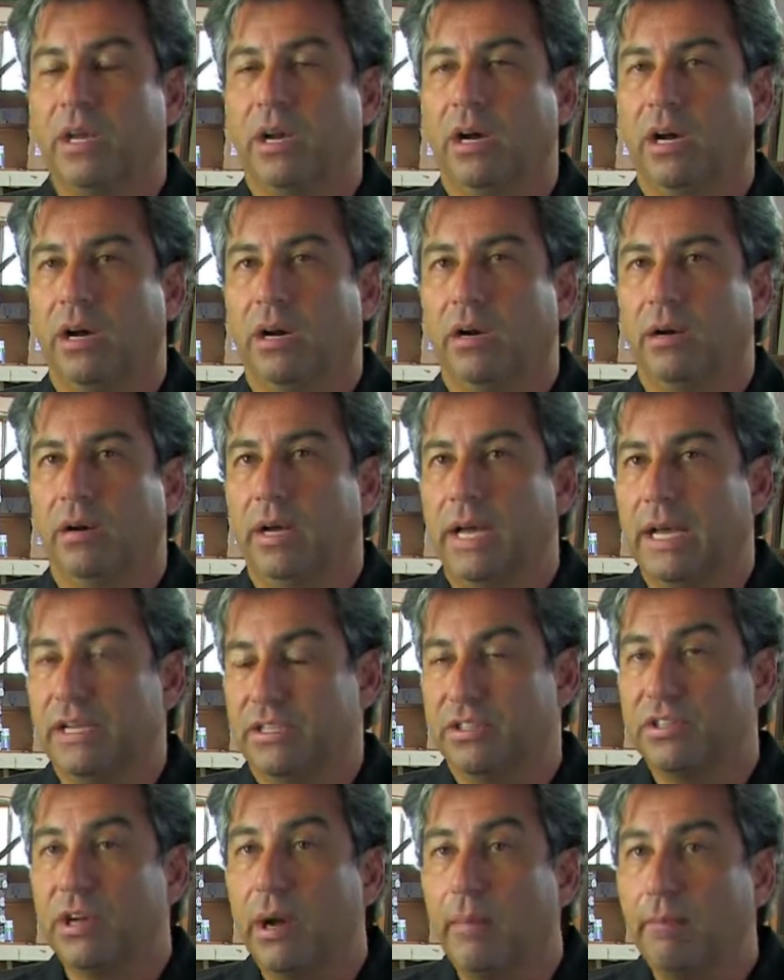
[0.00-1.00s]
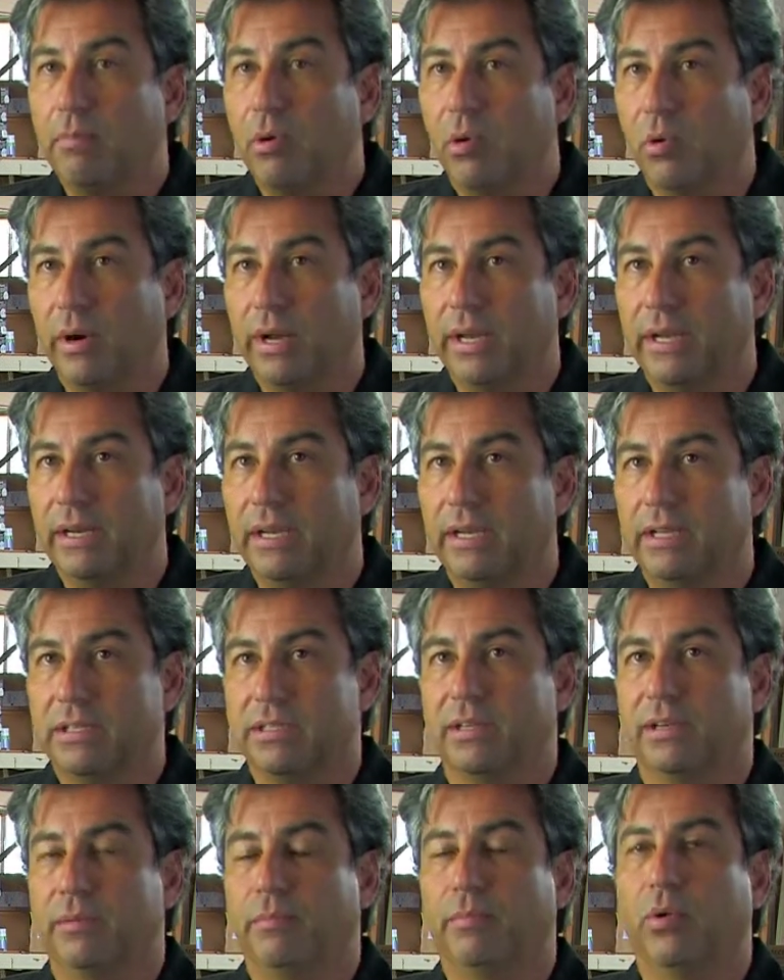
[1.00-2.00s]
uh, at some point
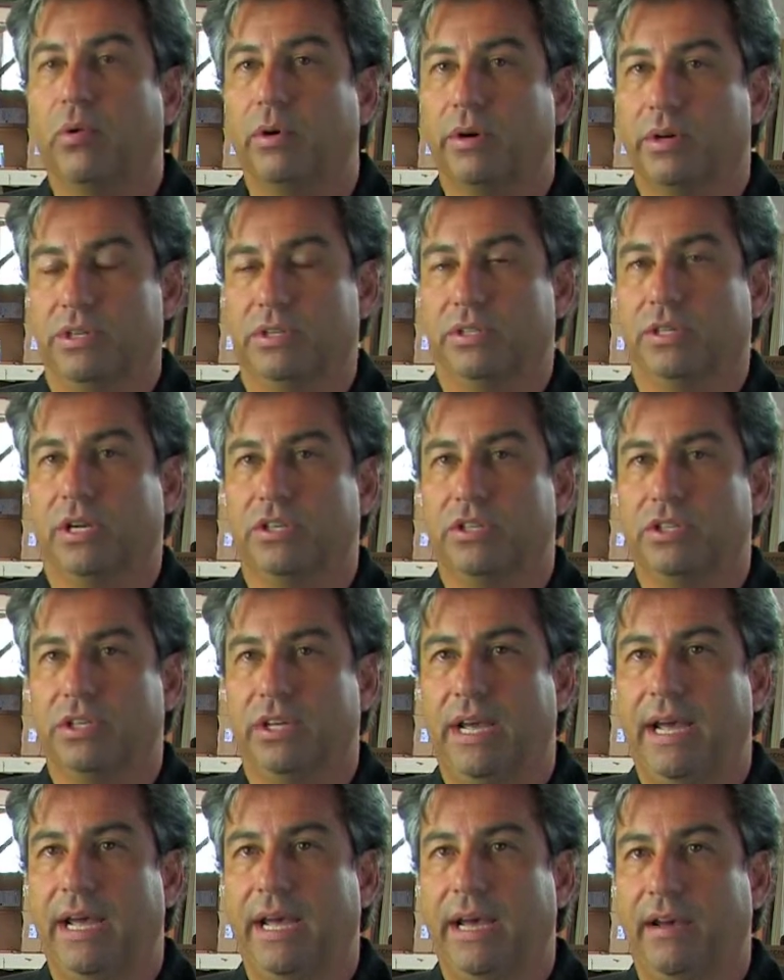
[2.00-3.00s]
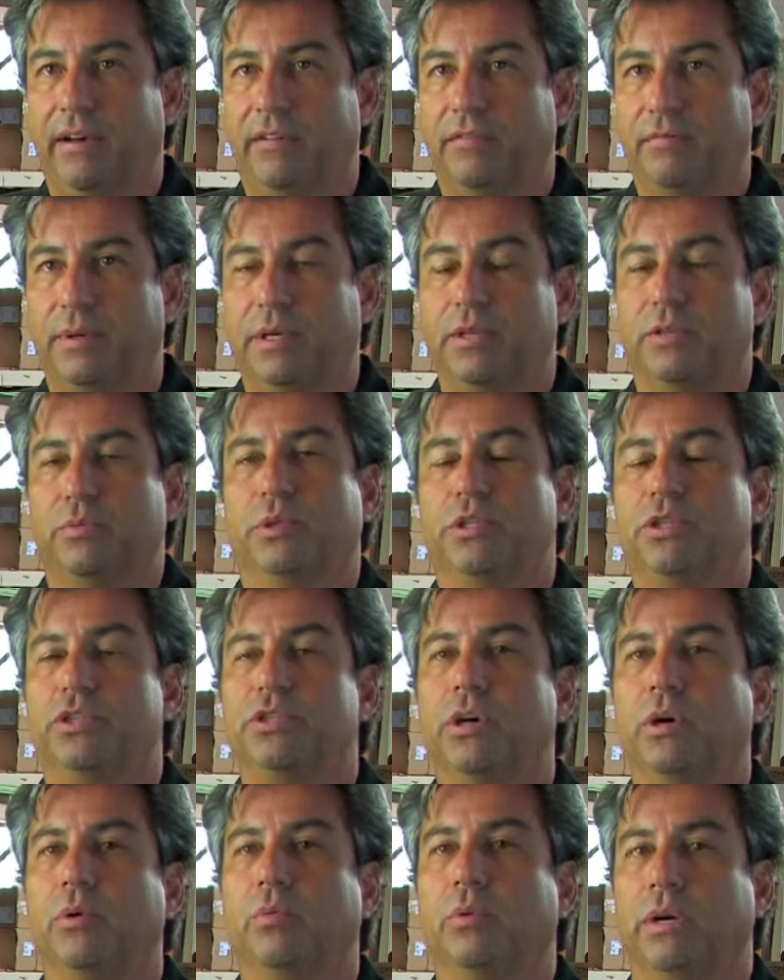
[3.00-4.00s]
it's an important discussion to have, because what you
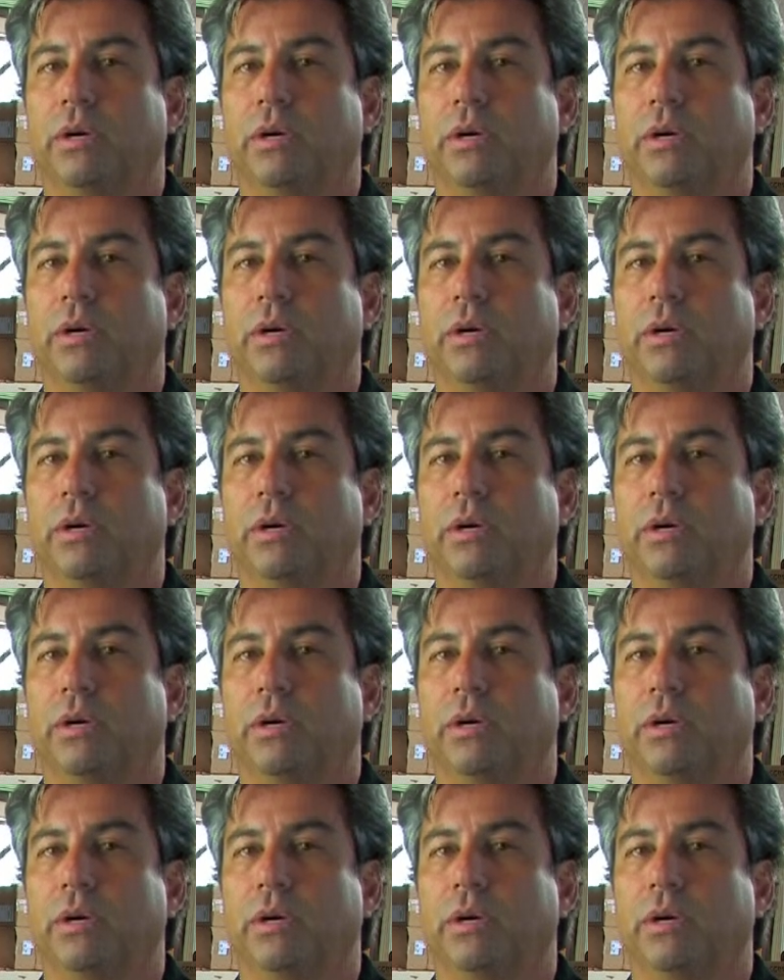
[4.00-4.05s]
don't